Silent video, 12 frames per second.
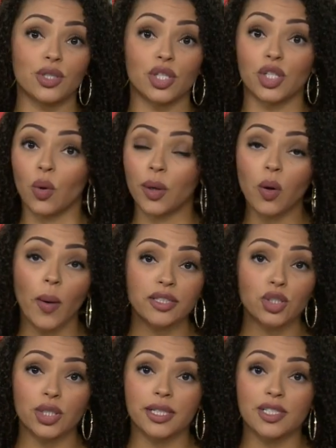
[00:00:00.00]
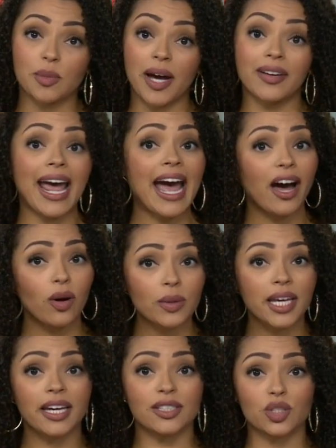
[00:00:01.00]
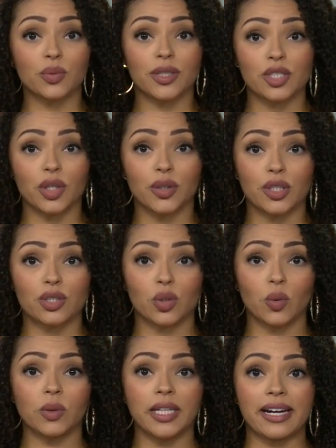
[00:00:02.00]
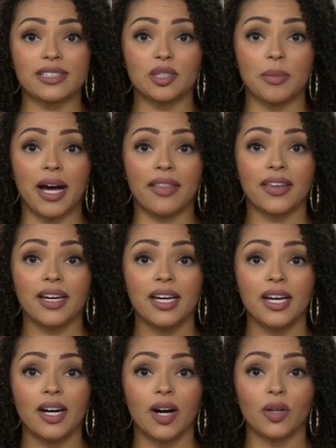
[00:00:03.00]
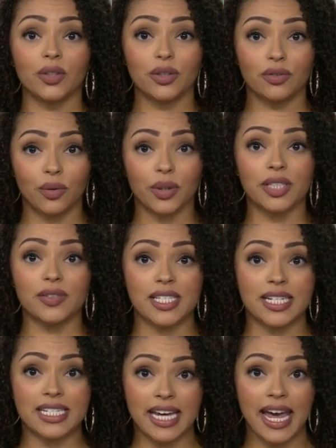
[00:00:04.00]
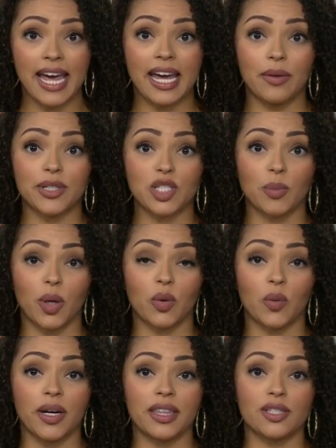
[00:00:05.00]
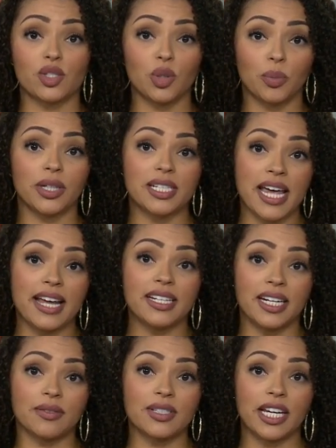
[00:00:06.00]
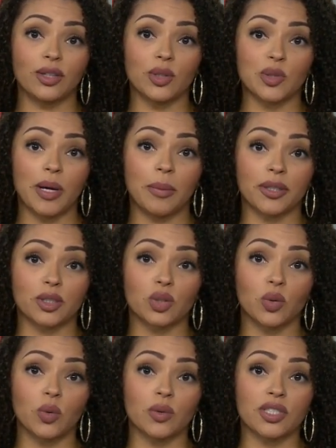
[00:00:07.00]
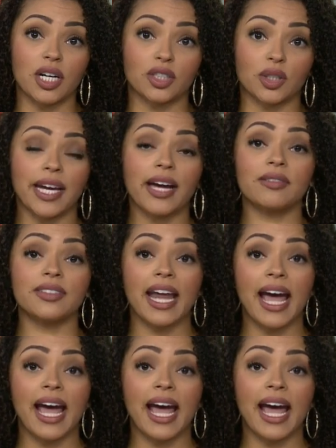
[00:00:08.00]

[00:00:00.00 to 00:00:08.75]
to your questions about how kids return to school next month. All new for you today, we spoke with the superintendent of St. Louis Public Schools, Dr. Kelvin